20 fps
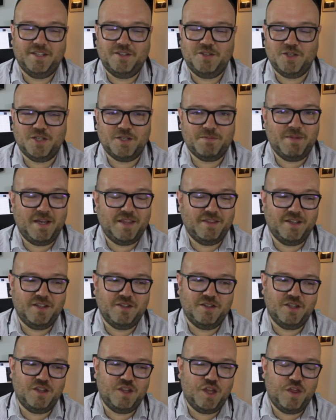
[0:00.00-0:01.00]
Just meant
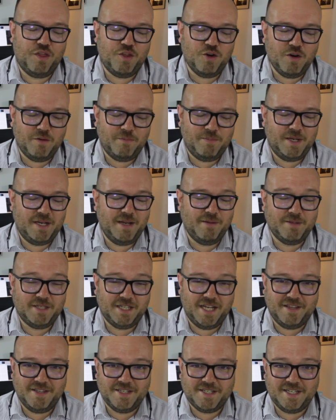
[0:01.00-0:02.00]
that the thought of being able
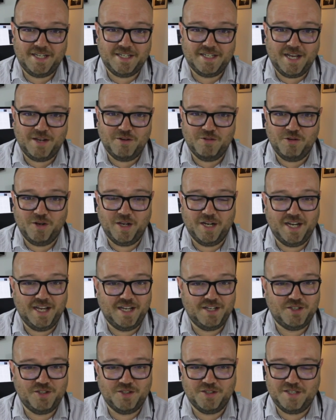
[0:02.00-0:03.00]
to get the sit-down
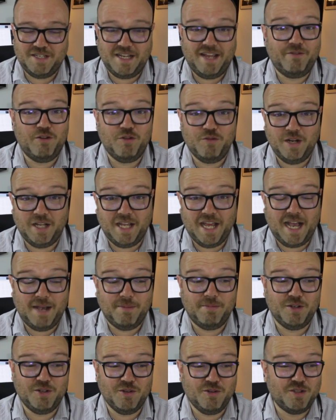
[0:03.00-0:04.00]
organised just never really
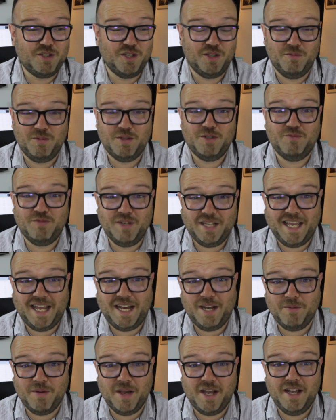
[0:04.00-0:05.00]
happened. Also, there wasn't really
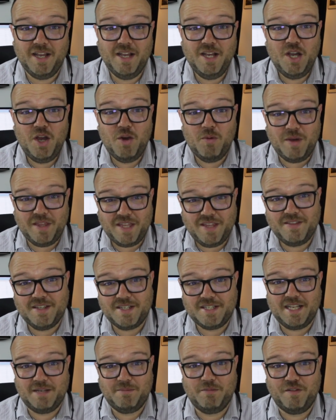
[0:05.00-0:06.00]
anywhere within
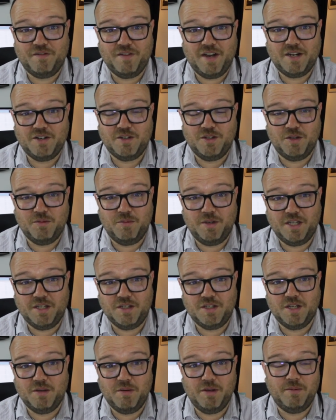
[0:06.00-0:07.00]
the Selma factory that we
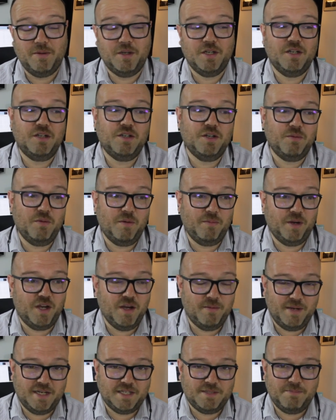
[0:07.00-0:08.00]
could do it. We could have done it when we
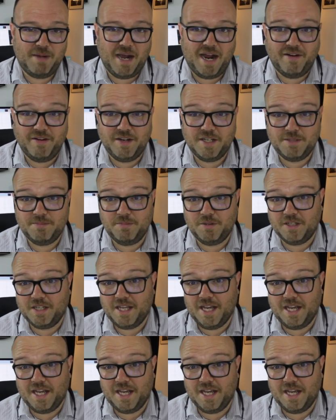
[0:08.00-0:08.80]
got back to Paris, but